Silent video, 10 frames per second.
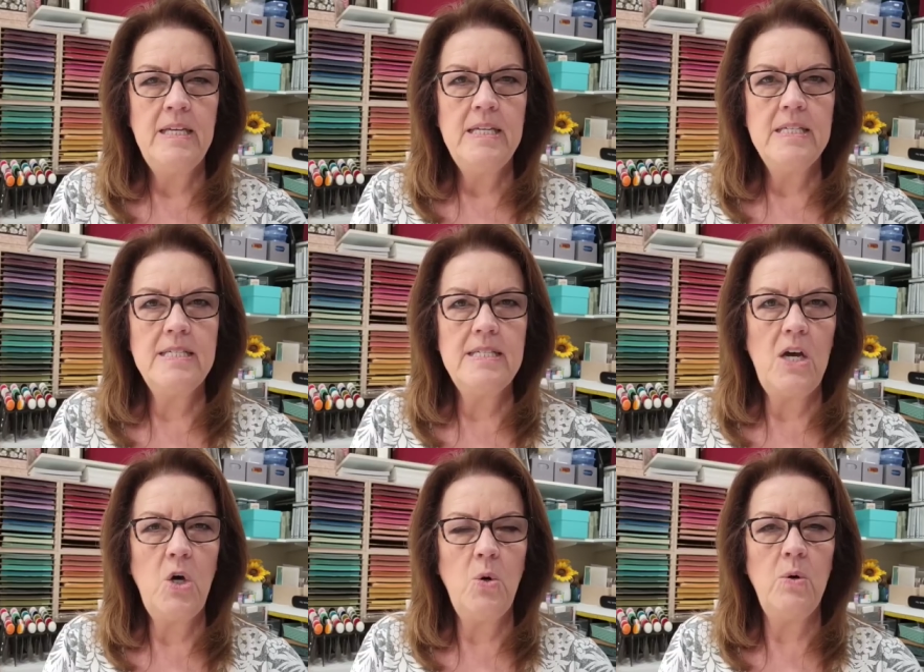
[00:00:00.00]

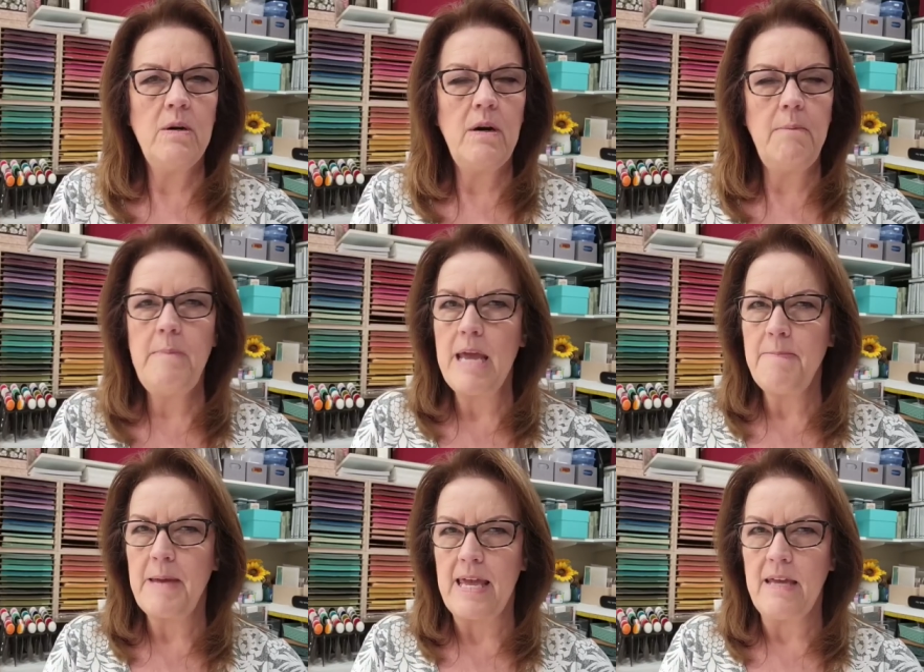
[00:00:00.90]
so
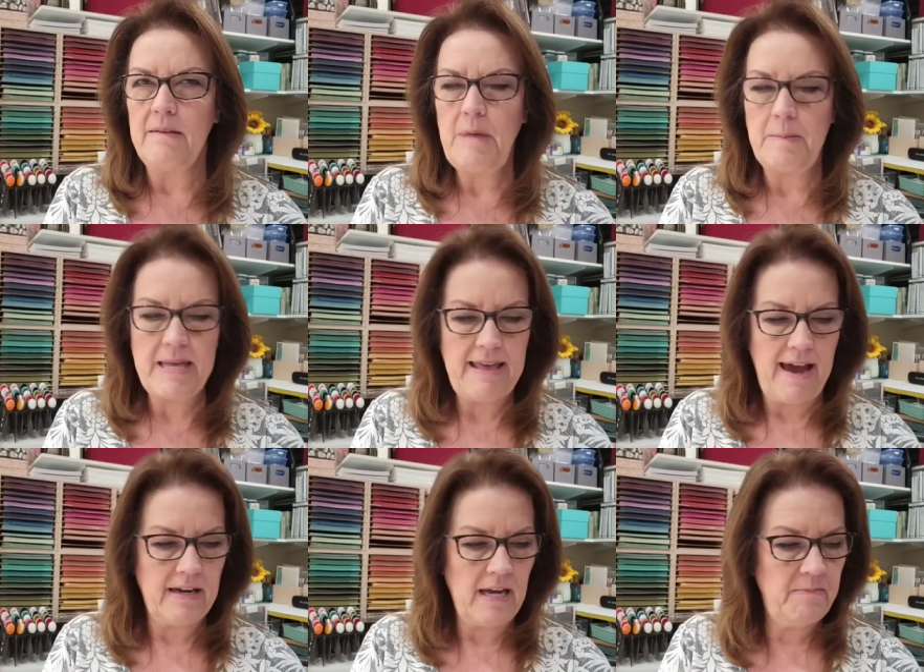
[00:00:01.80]
maybe, maybe
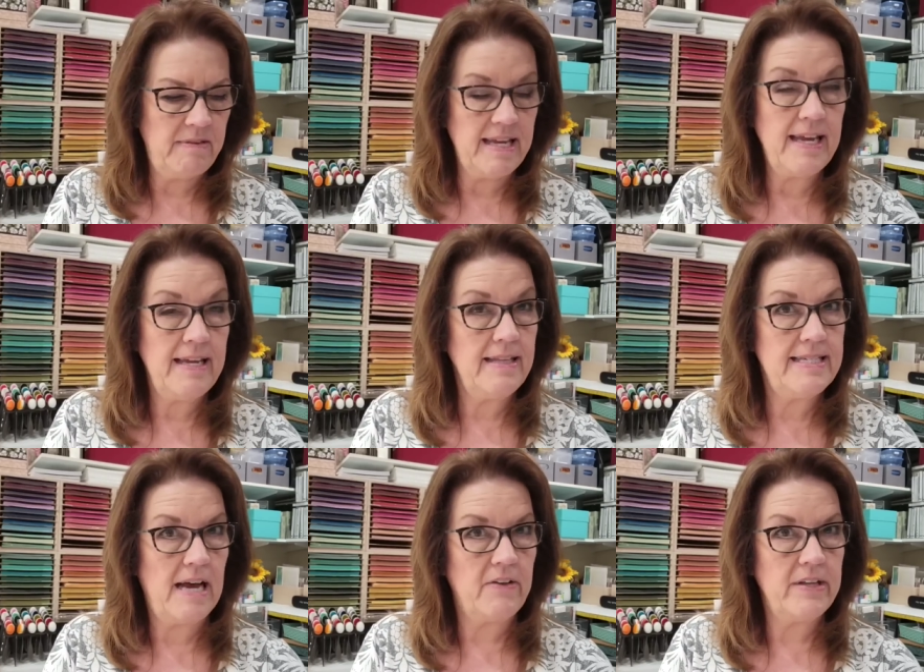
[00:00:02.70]
that. I'm thinking the
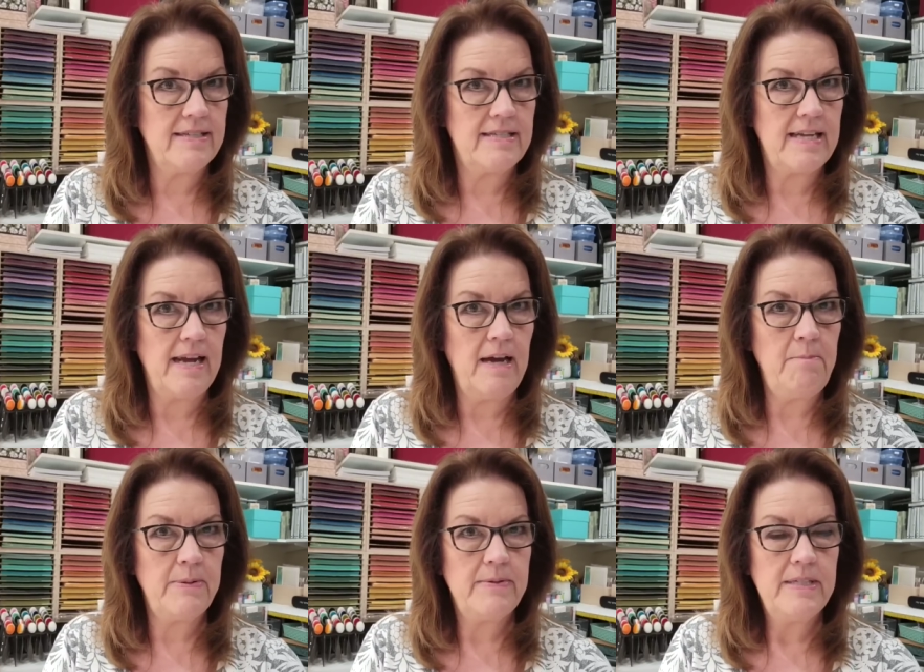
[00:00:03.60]
Dahlia
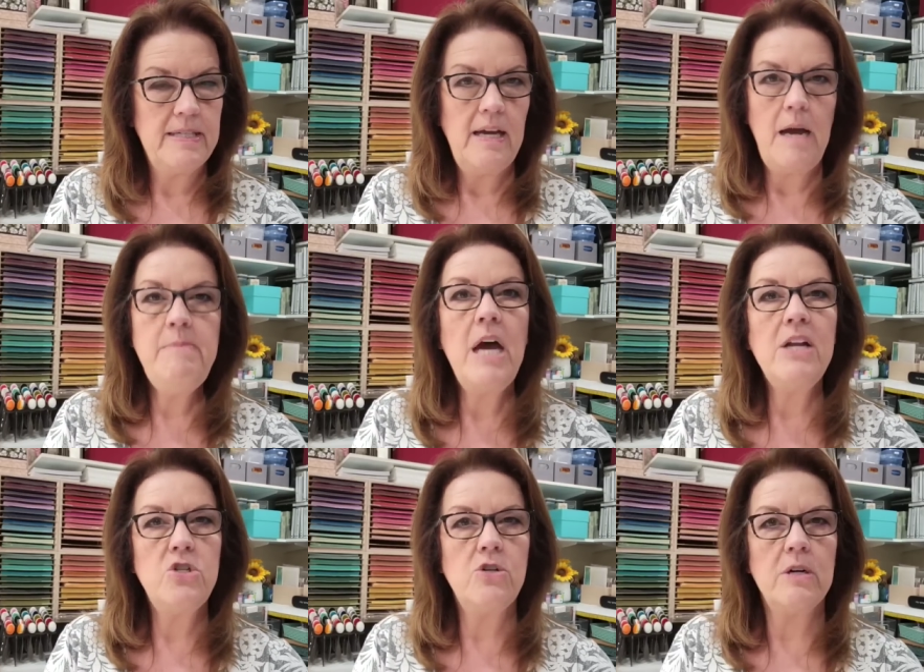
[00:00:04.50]
stamp. I'm
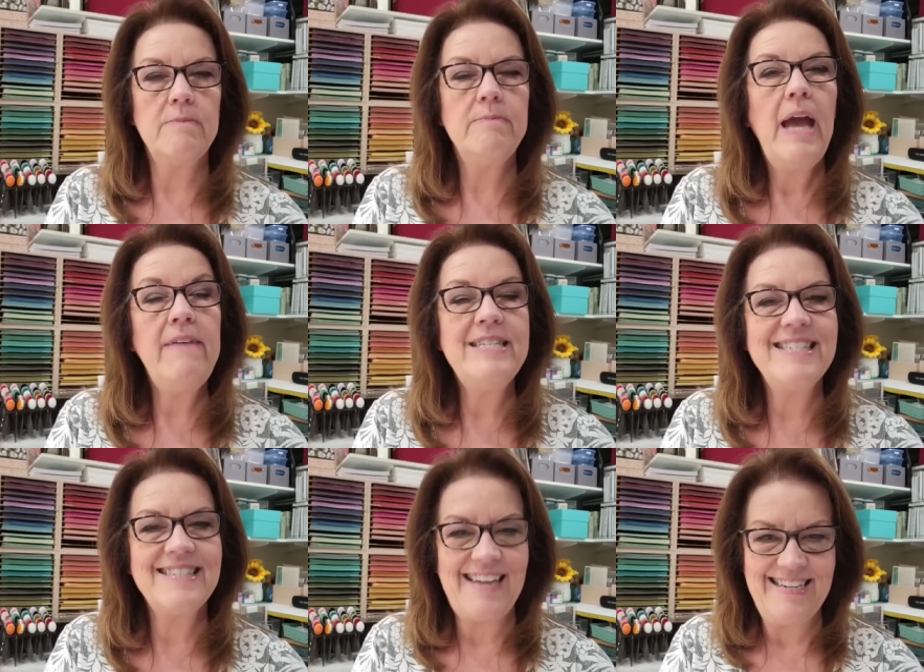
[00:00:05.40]
not sure. Haven't
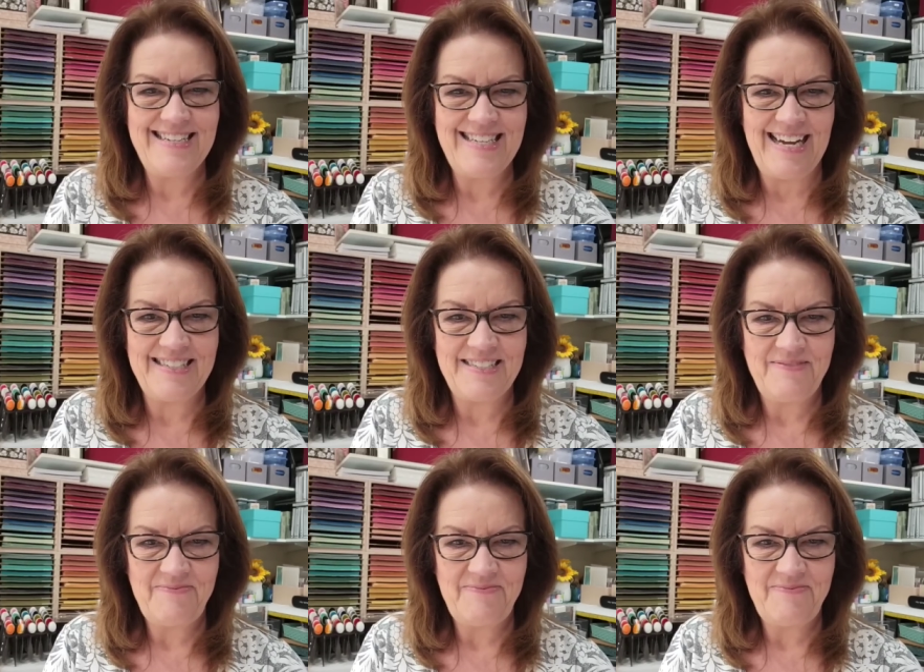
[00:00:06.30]
decided yet.